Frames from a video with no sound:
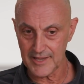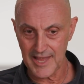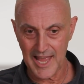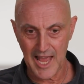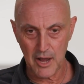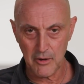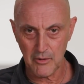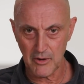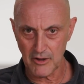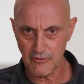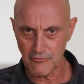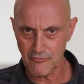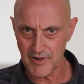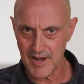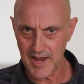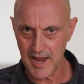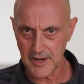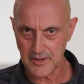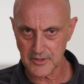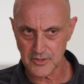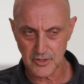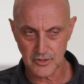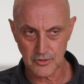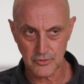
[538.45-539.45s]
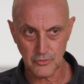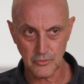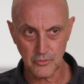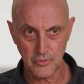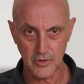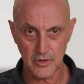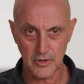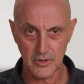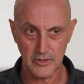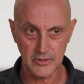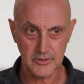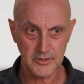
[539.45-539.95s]
how I react to the
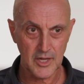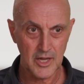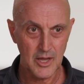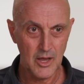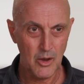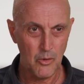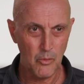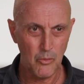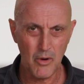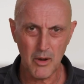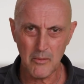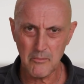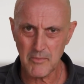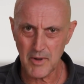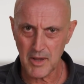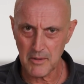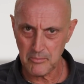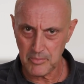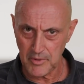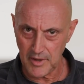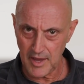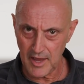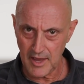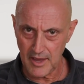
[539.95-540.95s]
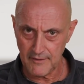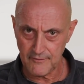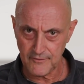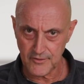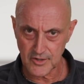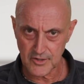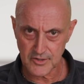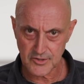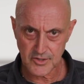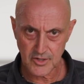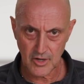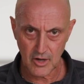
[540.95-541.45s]
world, what my
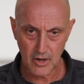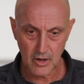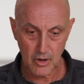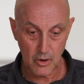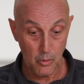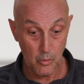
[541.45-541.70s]
behaviors are,